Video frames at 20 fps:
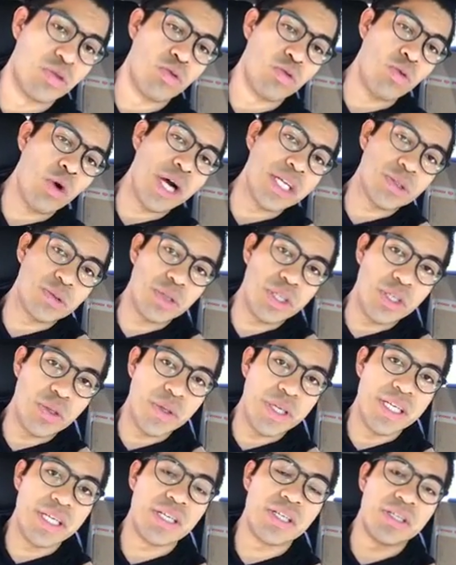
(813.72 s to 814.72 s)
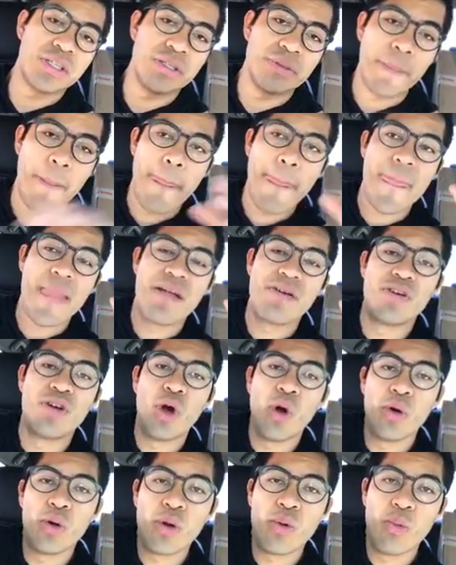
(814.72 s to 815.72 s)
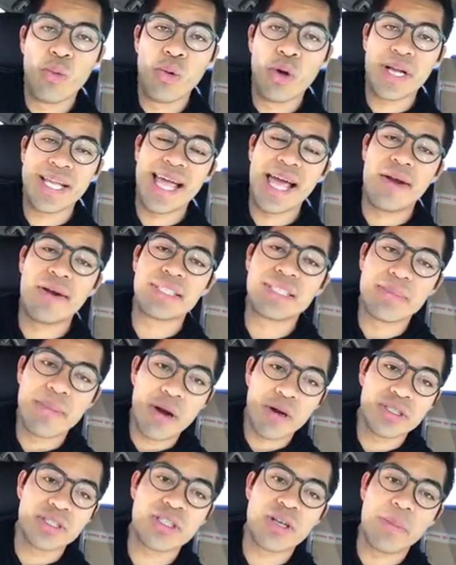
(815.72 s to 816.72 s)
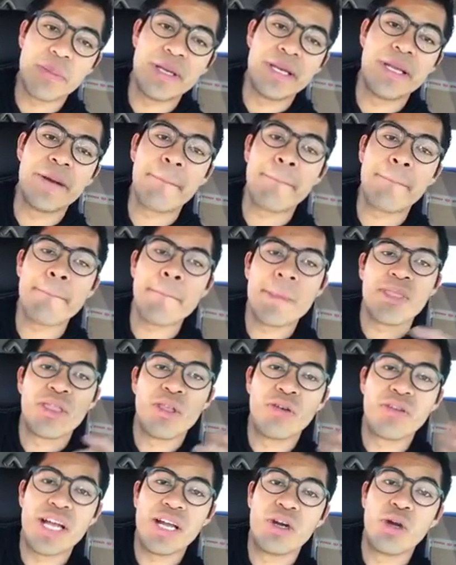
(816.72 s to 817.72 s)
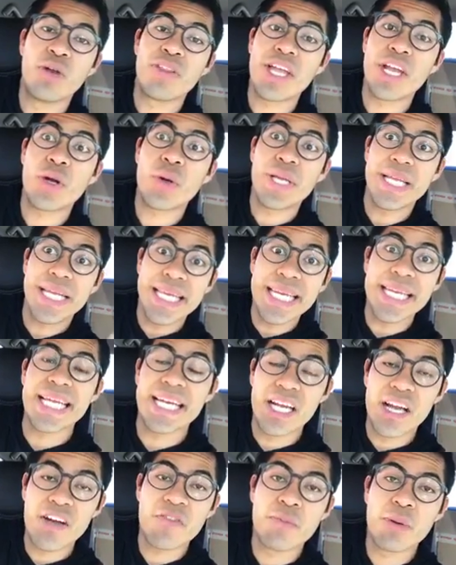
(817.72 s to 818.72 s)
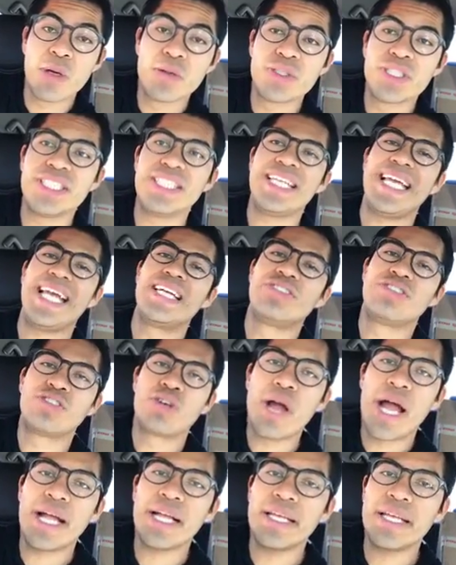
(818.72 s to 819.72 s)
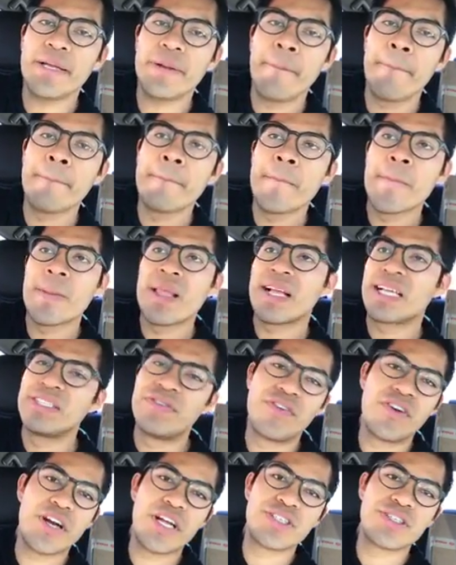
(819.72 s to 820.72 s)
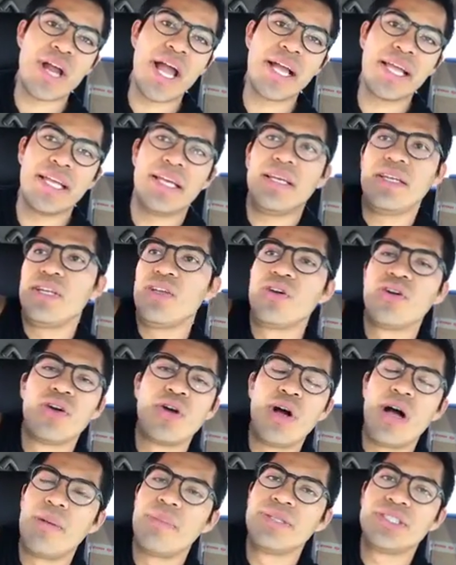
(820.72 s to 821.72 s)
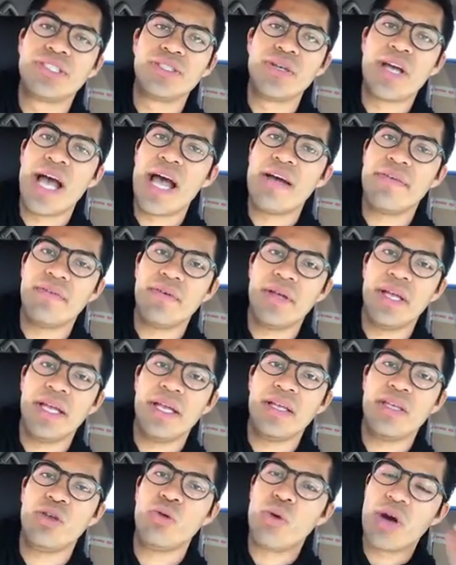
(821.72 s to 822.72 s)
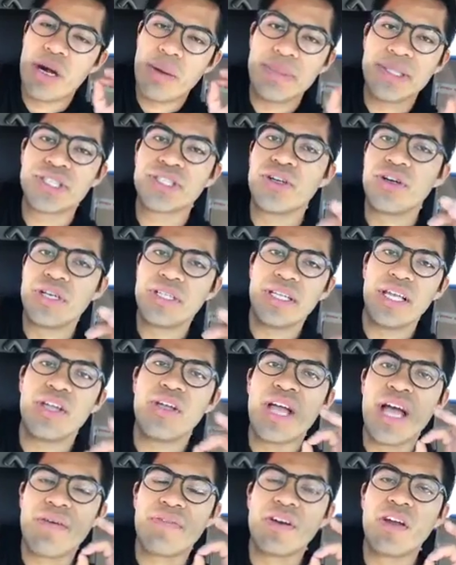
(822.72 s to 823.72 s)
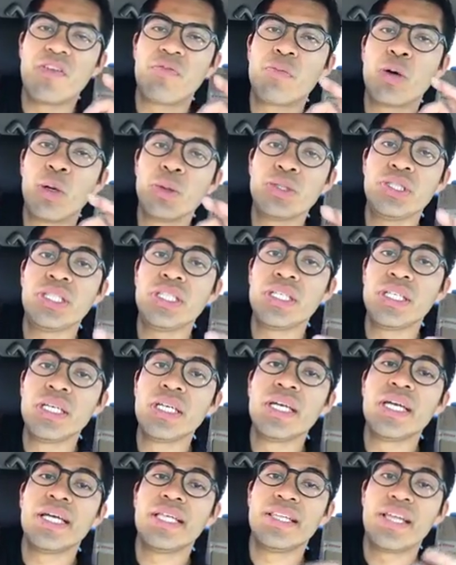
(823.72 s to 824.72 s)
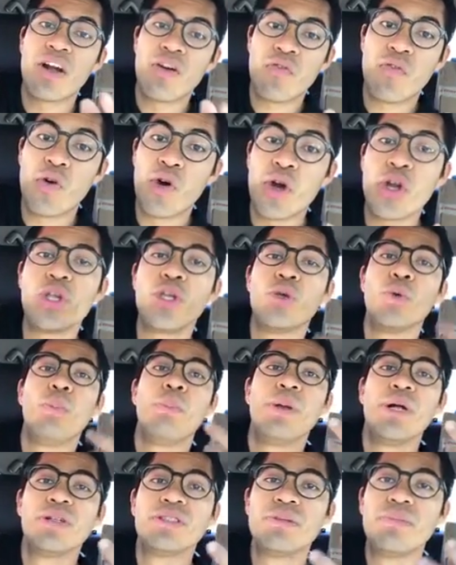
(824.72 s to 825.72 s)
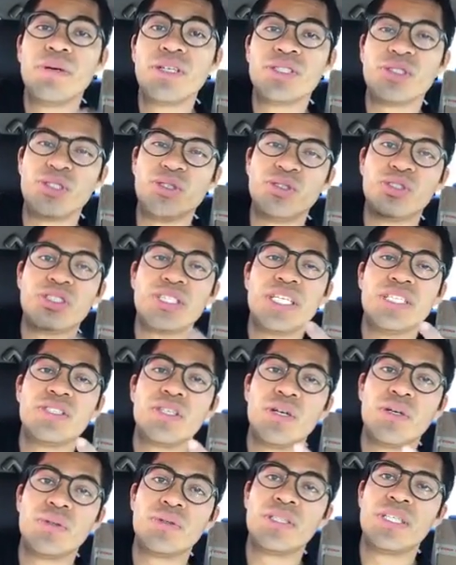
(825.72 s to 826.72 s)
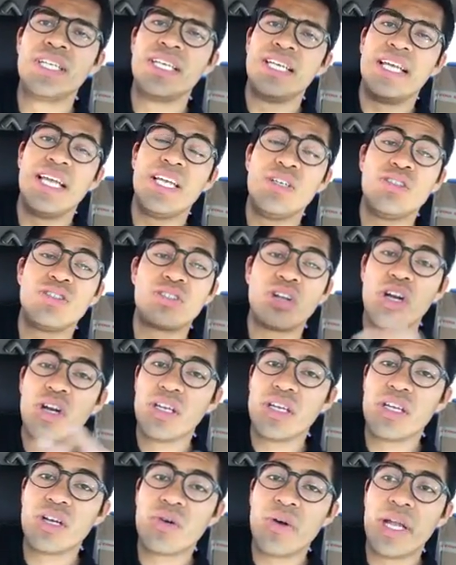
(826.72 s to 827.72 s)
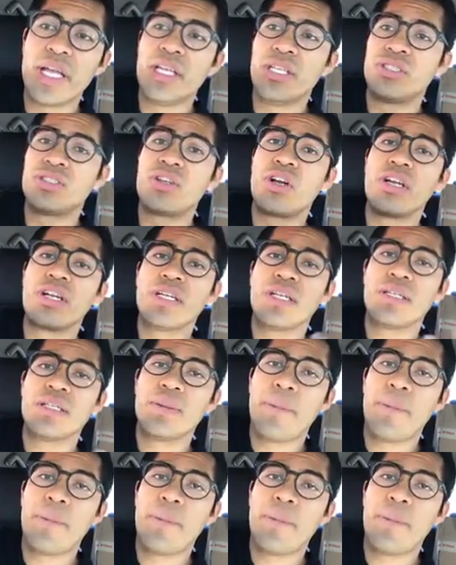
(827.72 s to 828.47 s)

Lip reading: watch what you eat. Know what calories and macros are coming in. Know that you're eating enough protein and track it. Because if you're not tracking, you don't know how much you have, okay? You want to be certain that you have enough protein. And therefore, you build the muscle, you stay toned, and you start looking great. You start